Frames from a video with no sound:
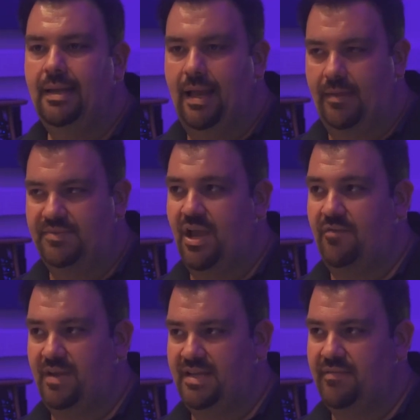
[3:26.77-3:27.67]
to
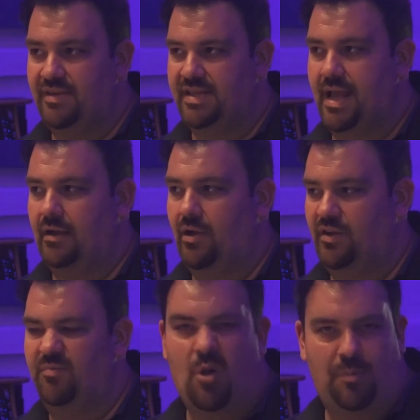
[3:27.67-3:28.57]
hopefully give us that kind
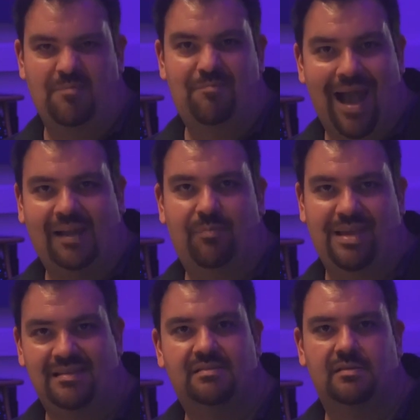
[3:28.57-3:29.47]
of poppy
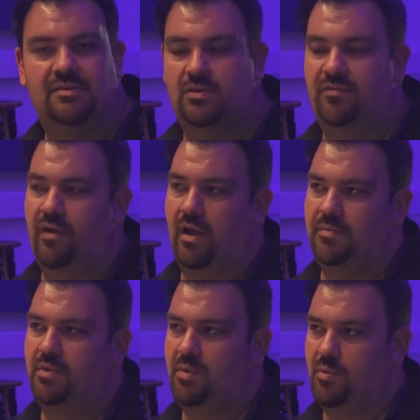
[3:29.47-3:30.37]
backbeat sort of
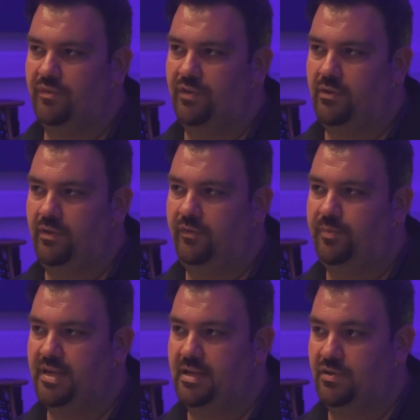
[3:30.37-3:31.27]
vibe that we wanted on this
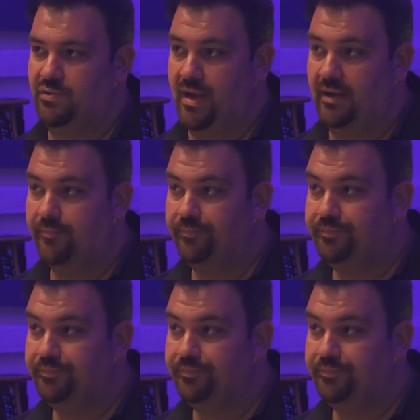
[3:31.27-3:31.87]
particular track.